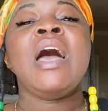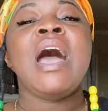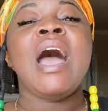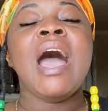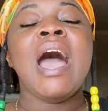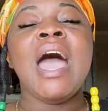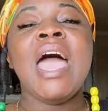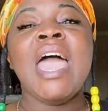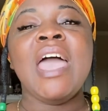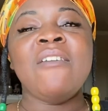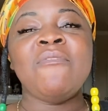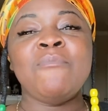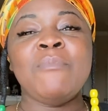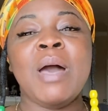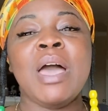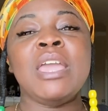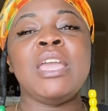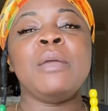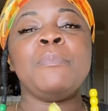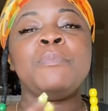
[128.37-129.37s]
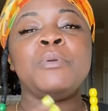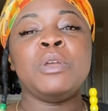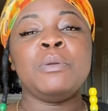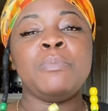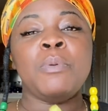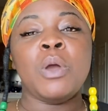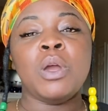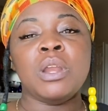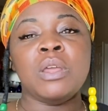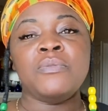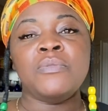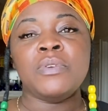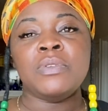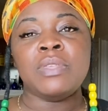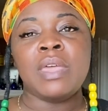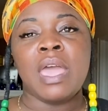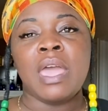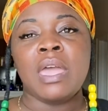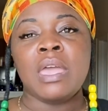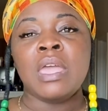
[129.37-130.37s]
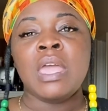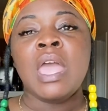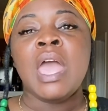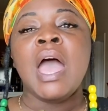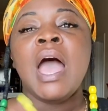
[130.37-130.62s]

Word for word: I have Maya pre-parted for that.